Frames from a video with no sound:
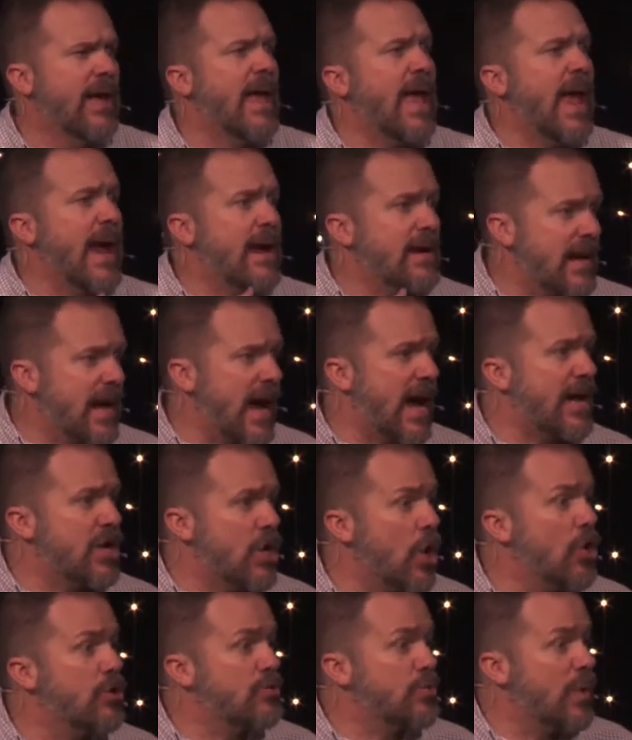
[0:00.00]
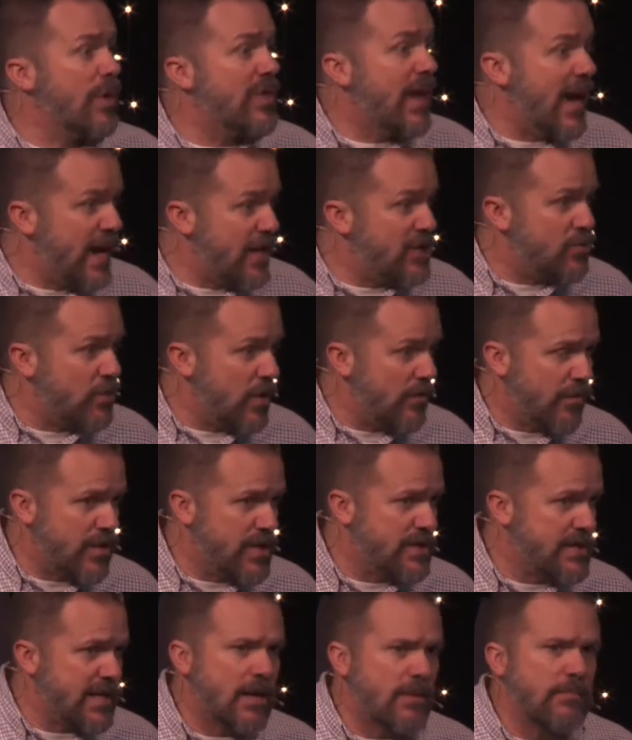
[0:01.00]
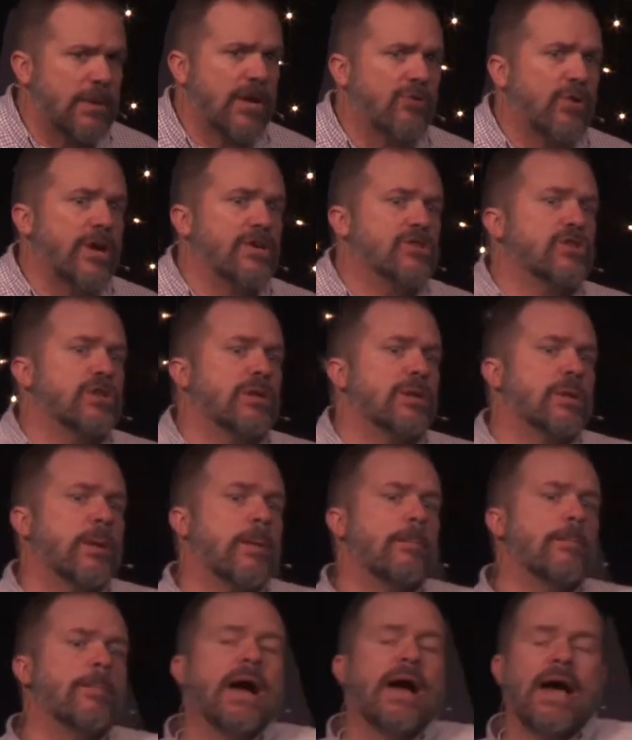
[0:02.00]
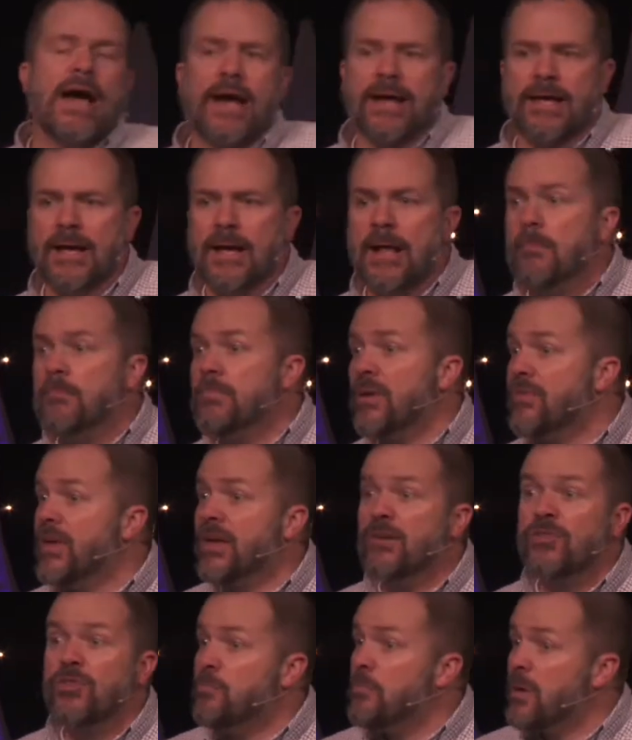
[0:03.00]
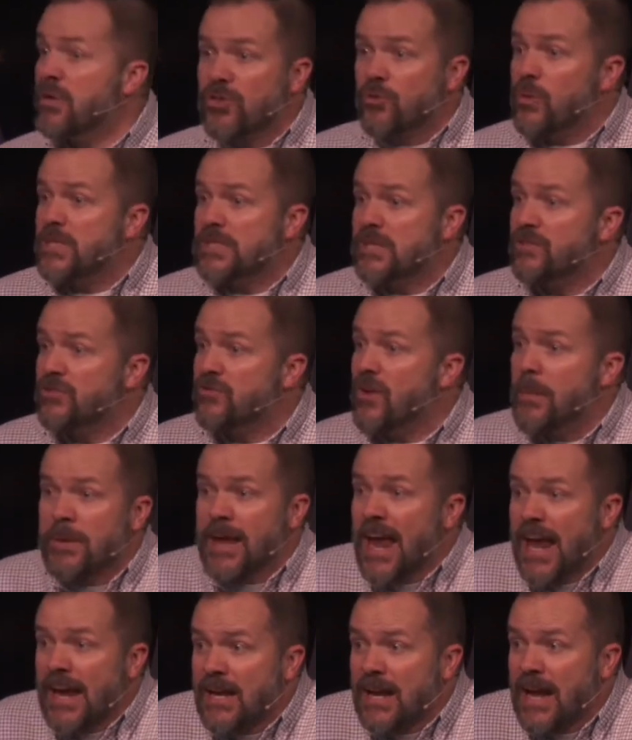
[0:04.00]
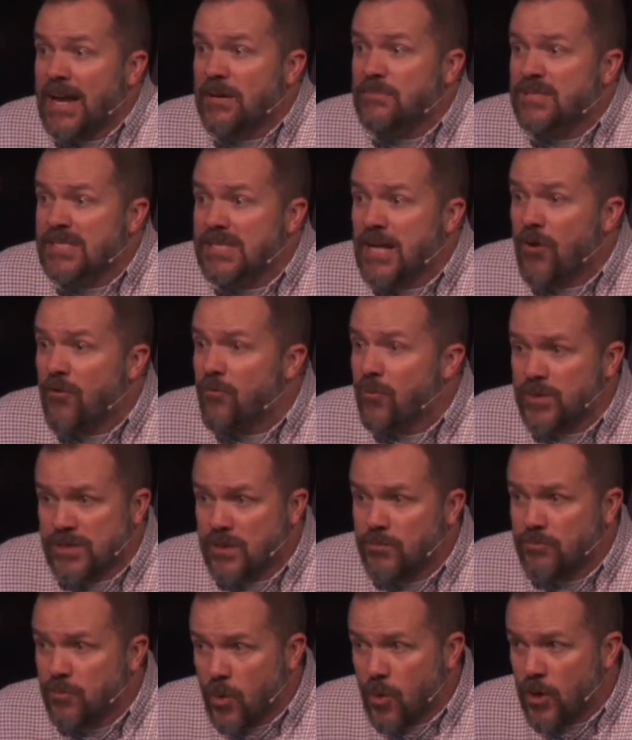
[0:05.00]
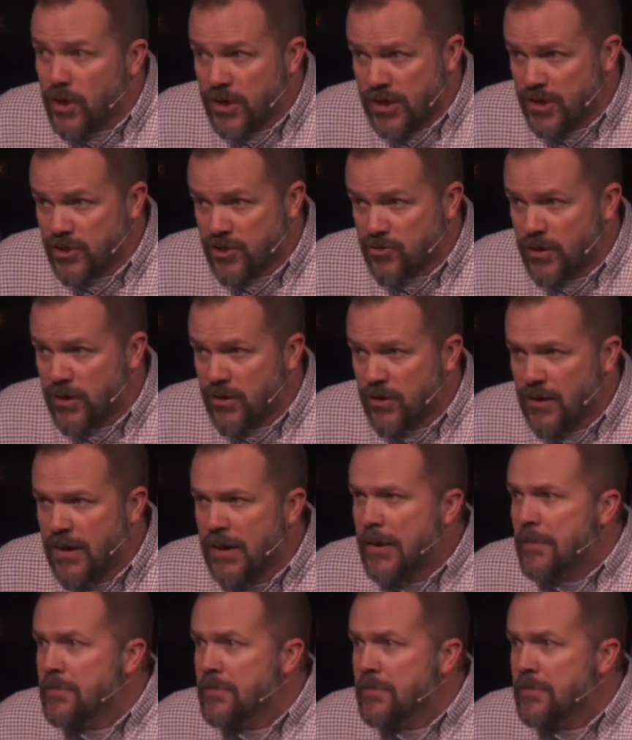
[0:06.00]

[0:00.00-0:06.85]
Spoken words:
Hanani goes with Ezra for the second migration back. But the rest of his family, Hanani himself wasn't born in Israel.